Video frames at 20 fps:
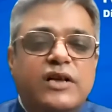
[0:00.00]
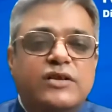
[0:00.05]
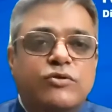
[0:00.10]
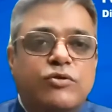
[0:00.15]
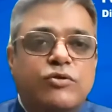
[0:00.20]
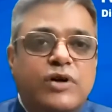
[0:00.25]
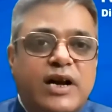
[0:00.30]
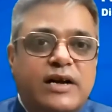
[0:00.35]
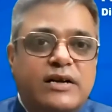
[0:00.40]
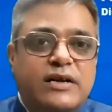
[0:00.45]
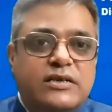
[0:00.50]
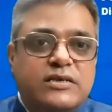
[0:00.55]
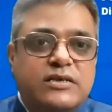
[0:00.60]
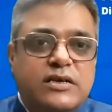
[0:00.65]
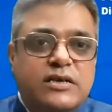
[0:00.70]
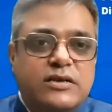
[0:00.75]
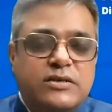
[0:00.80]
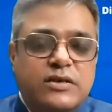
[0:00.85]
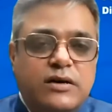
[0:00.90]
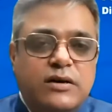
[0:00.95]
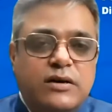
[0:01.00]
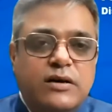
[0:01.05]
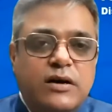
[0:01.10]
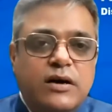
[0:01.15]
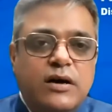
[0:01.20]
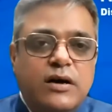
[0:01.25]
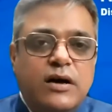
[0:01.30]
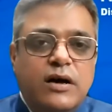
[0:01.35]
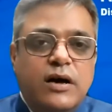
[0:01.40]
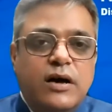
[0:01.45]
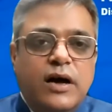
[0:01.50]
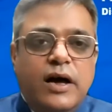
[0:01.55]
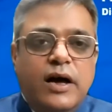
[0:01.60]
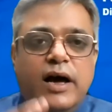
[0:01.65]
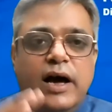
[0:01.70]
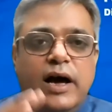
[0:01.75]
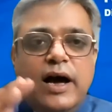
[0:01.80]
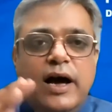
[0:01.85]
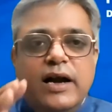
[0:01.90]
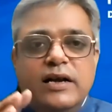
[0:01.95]
Rotaract is concerned.
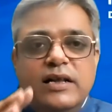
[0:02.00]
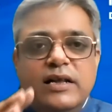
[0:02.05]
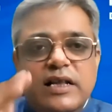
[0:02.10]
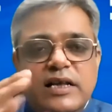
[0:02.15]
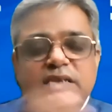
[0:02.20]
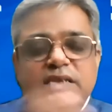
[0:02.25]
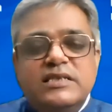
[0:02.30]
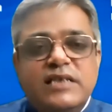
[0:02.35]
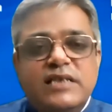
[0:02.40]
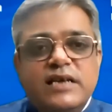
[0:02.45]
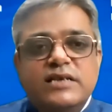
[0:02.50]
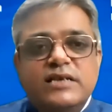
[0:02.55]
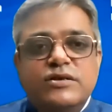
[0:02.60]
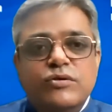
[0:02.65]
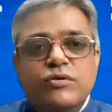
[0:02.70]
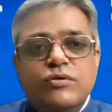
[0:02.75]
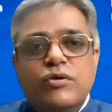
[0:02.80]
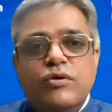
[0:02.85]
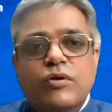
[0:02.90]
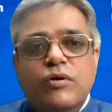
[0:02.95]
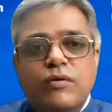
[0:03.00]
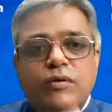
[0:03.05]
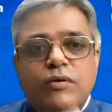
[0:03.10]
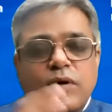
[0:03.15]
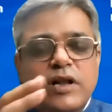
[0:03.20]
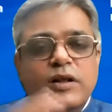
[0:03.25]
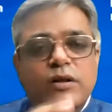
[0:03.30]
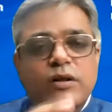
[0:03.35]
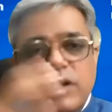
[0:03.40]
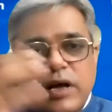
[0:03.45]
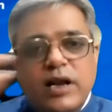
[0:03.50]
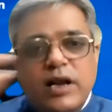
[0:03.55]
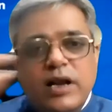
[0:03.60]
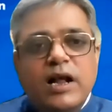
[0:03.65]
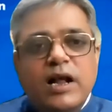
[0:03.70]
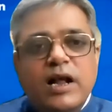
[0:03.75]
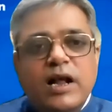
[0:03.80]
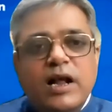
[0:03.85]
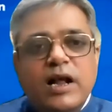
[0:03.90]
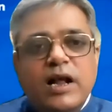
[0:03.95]
And these days, in
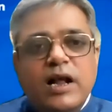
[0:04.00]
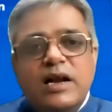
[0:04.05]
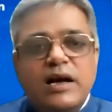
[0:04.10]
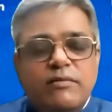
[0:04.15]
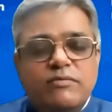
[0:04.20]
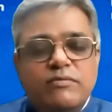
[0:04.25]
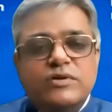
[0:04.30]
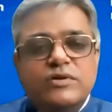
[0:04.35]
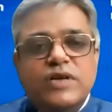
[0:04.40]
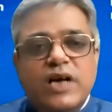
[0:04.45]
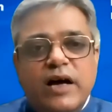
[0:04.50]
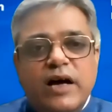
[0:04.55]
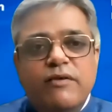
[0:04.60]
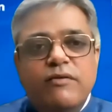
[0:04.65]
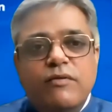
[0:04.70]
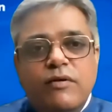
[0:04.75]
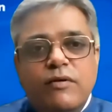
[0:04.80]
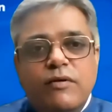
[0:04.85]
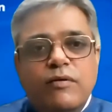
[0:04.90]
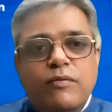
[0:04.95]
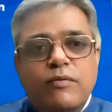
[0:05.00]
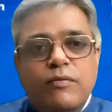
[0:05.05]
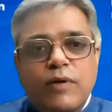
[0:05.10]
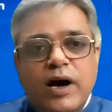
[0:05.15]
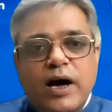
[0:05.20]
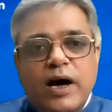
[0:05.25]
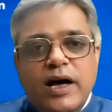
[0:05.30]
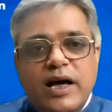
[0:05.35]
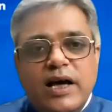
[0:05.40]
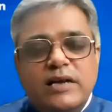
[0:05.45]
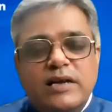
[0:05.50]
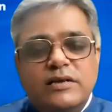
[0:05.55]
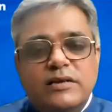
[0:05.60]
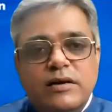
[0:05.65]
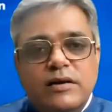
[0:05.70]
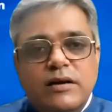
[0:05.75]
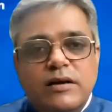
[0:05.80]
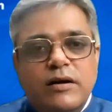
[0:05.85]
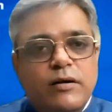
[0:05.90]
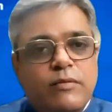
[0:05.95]
our times, I can,
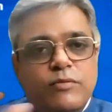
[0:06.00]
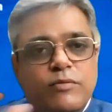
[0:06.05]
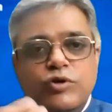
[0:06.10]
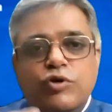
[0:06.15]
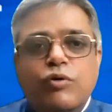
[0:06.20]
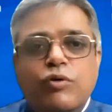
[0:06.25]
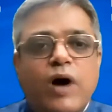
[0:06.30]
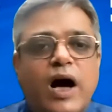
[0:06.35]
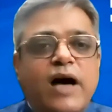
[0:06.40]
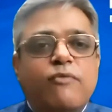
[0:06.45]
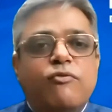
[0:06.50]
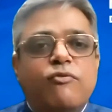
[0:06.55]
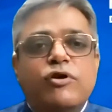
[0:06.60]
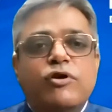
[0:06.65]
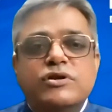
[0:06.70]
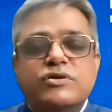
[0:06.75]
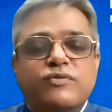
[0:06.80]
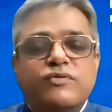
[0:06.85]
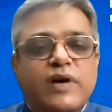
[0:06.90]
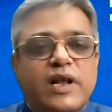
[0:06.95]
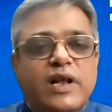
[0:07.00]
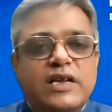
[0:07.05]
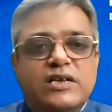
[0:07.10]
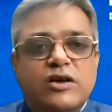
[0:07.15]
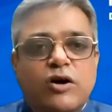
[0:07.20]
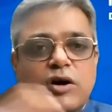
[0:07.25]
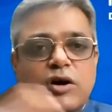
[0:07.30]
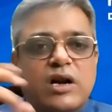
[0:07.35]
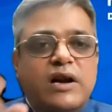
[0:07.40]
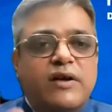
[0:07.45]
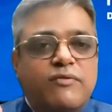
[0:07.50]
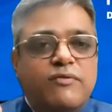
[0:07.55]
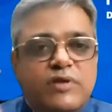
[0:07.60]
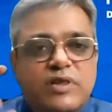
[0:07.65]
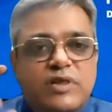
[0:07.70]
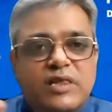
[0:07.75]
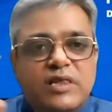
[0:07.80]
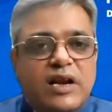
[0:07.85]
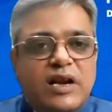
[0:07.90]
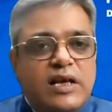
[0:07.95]
though I was very short-lived,
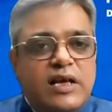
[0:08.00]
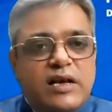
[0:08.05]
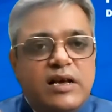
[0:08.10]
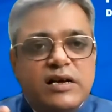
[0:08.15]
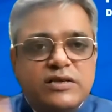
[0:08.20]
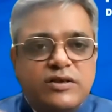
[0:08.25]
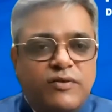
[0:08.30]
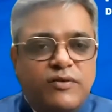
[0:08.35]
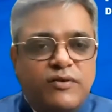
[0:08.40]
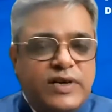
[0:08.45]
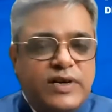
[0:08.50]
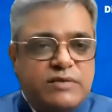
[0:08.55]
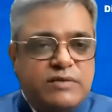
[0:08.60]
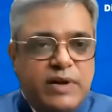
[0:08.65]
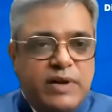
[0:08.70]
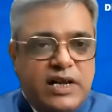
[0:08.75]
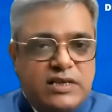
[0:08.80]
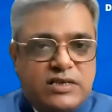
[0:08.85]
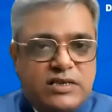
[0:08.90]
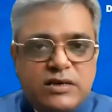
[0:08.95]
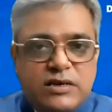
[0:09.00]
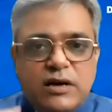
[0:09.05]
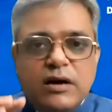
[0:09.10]
3 years of experience,